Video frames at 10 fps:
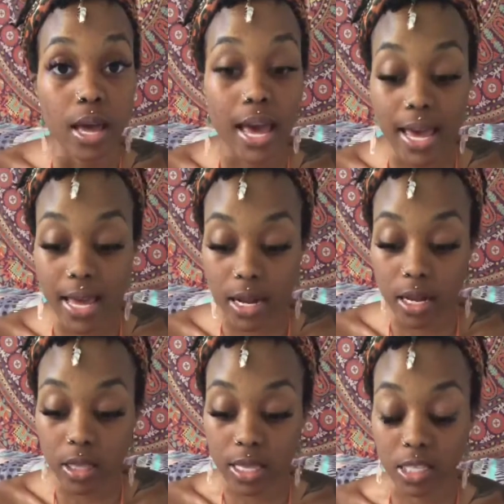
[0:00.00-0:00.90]
And
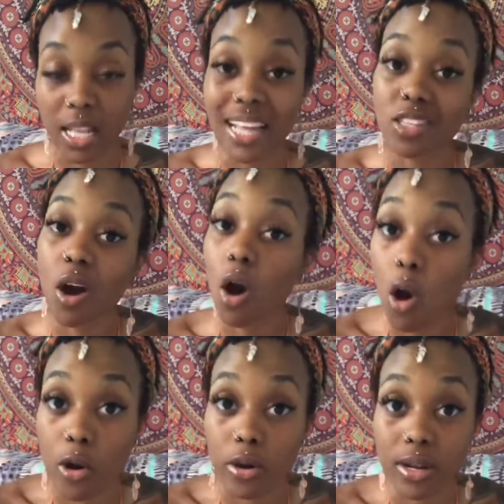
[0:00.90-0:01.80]
that's
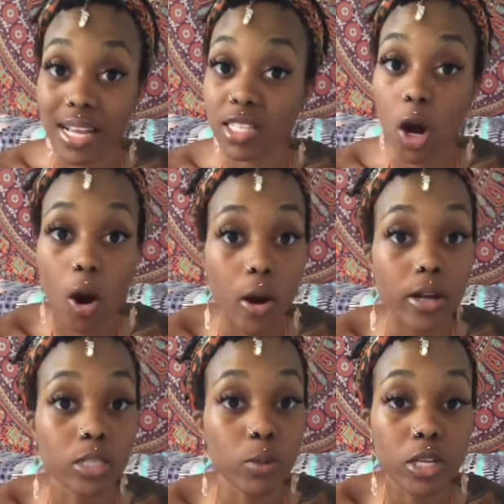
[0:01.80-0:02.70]
hard. That's
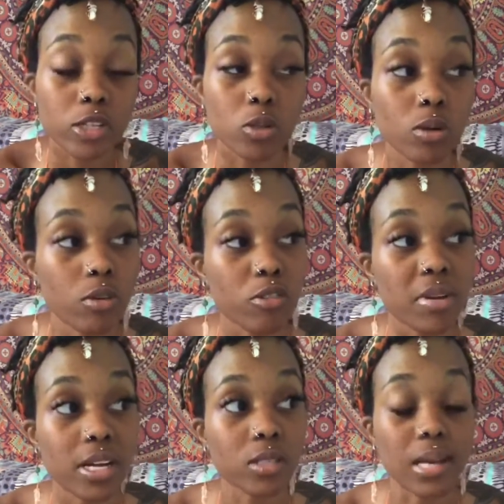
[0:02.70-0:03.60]
hard when there's no growth,
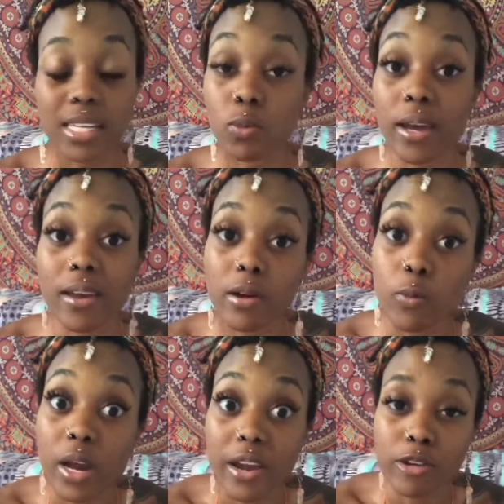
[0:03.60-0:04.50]
because that's what
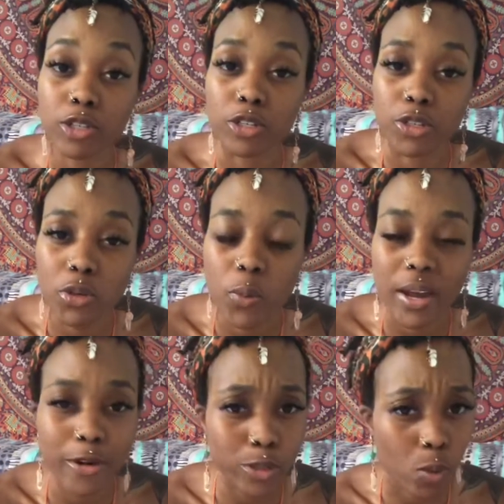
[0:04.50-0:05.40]
we're here to do. We're
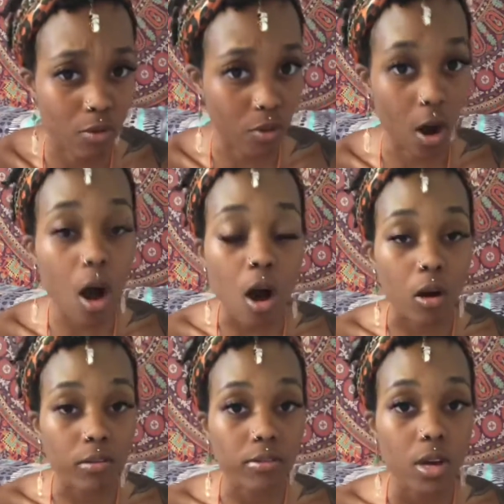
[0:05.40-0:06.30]
here to evolve.